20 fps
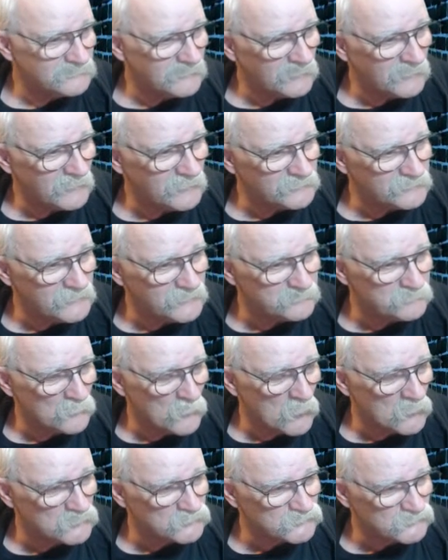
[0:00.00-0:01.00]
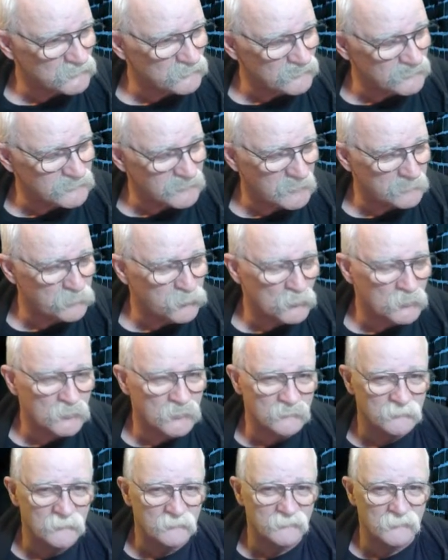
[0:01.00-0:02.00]
ate most of it, and I put it in the
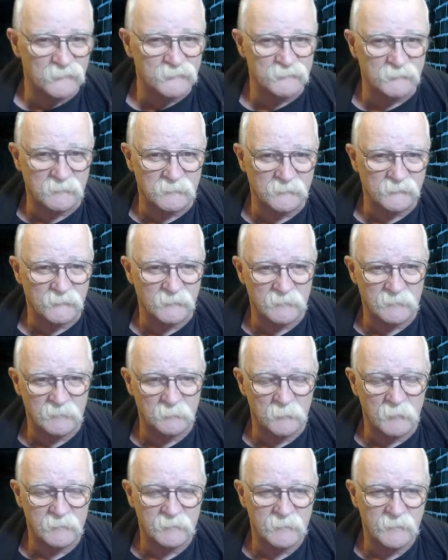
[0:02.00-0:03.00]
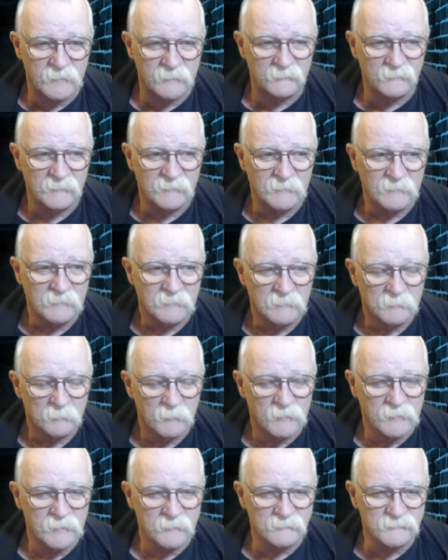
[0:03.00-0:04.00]
refrigerator thinking I might have
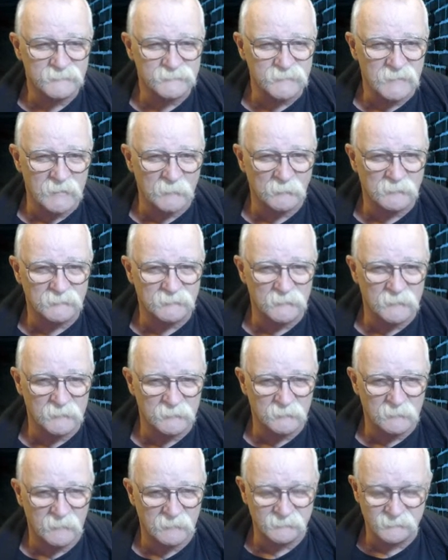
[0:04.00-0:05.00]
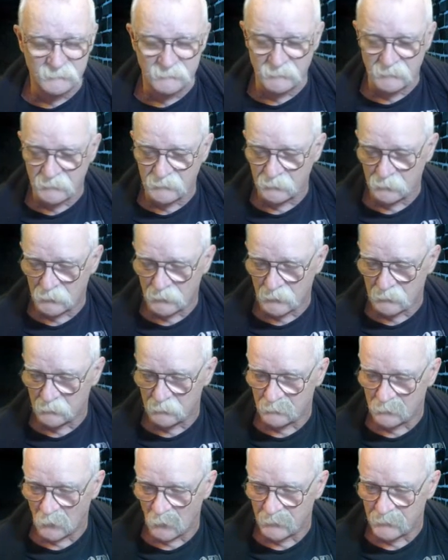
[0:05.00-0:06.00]
a sandwich later on tonight when
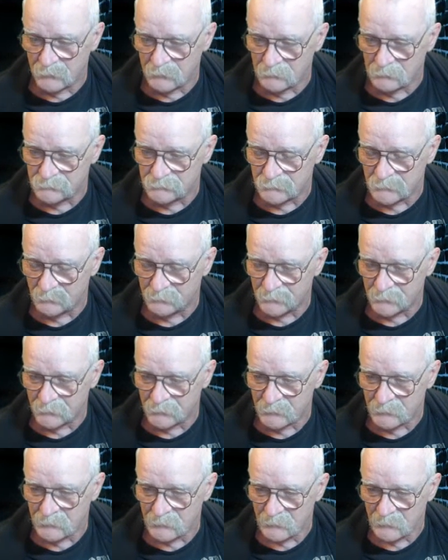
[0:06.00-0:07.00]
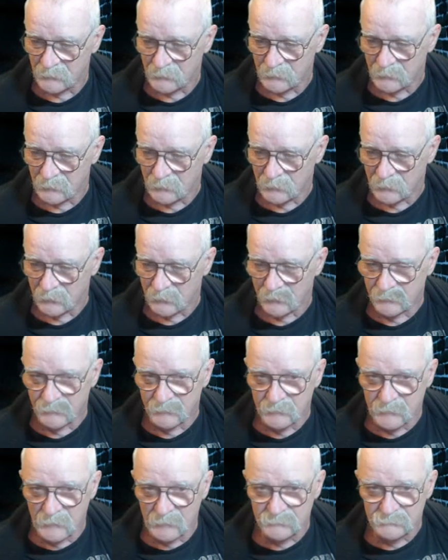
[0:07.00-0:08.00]
I'm writing or something. And it
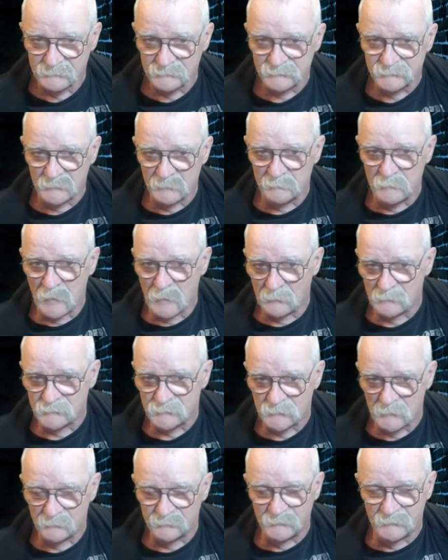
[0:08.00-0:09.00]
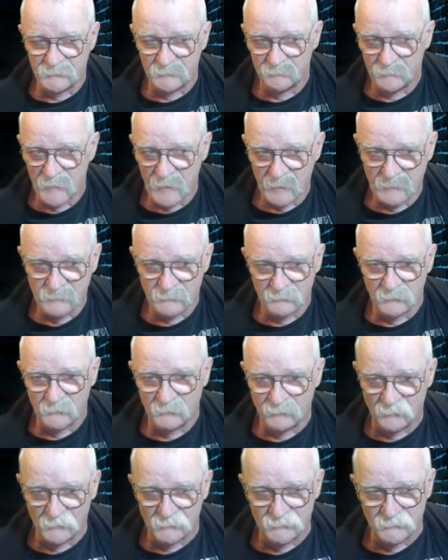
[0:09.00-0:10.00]
got somehow shoved in the back of the
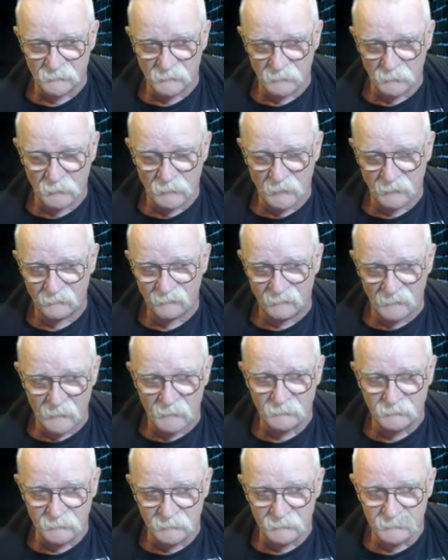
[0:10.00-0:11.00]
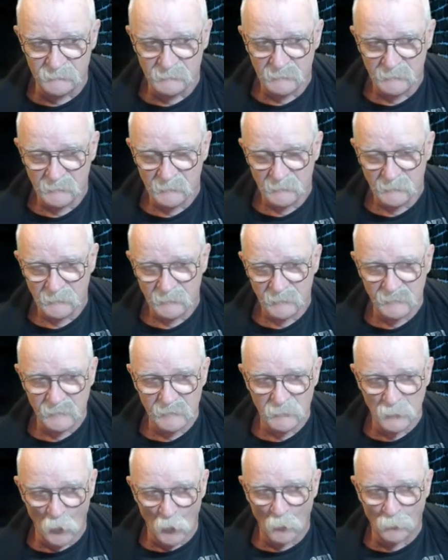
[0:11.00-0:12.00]
refrigerator when I found it, and I
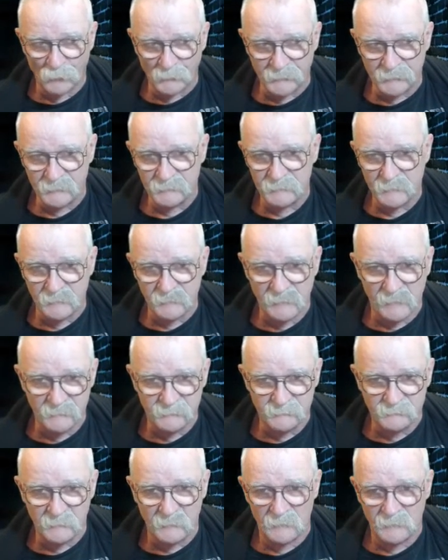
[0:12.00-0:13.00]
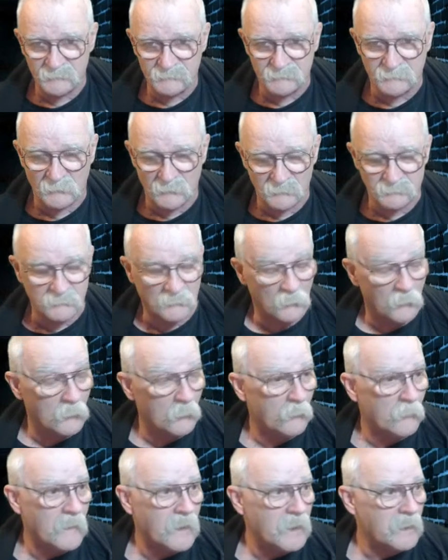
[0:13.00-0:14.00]
opened it, and I oh
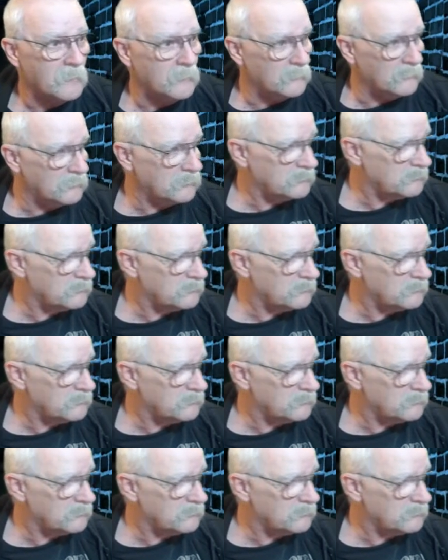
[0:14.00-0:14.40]
wow.